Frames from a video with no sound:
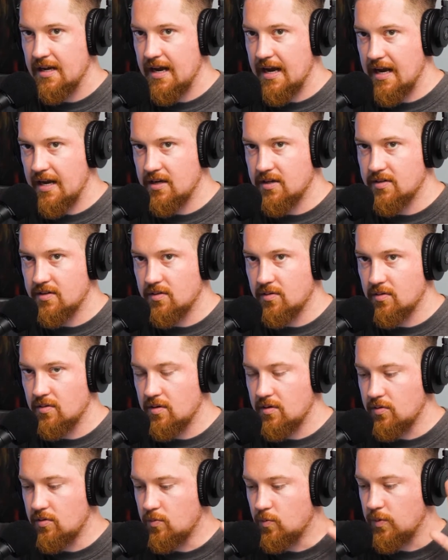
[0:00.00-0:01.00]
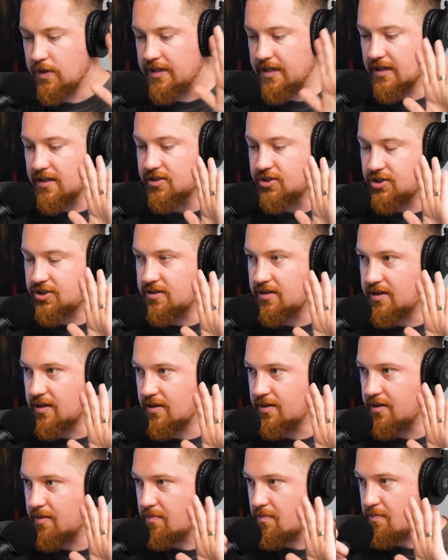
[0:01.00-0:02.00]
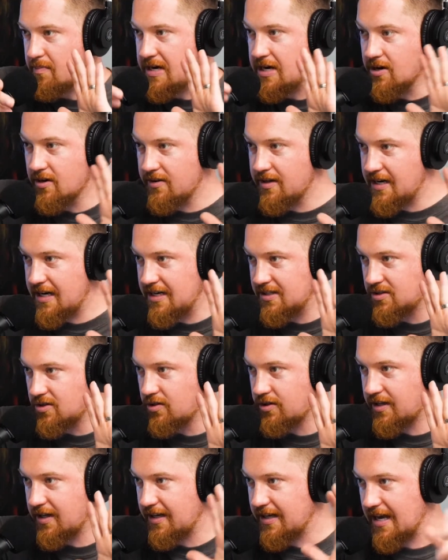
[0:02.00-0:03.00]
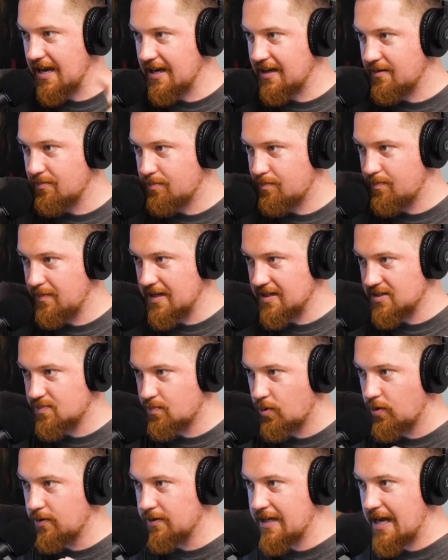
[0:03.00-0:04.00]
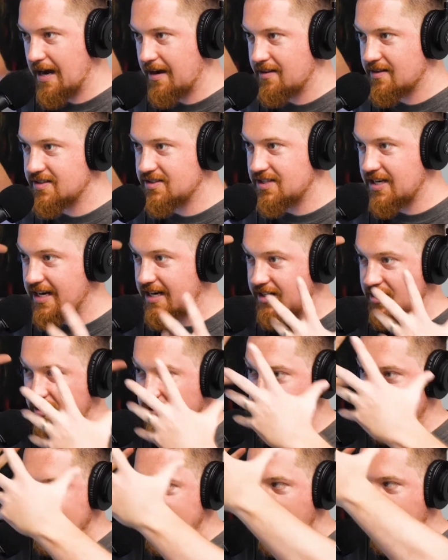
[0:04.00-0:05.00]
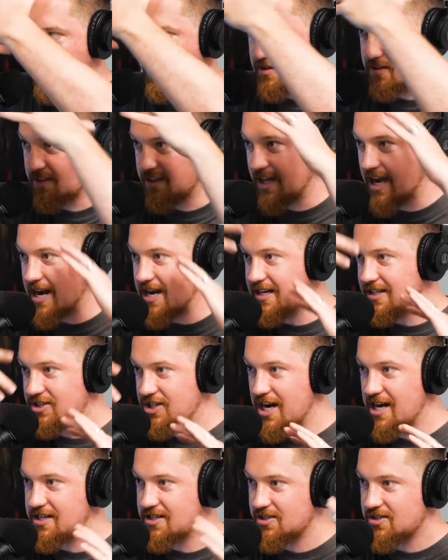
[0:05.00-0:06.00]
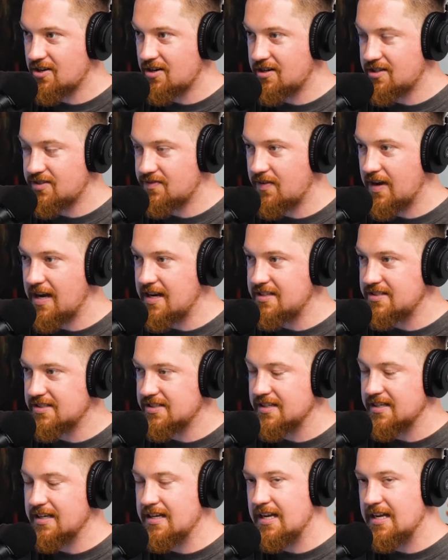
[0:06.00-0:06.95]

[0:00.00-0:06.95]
and we get a sh the the mirror that he's looking at gets pulled out of the scene, and you can tell that the lighting changes on his face.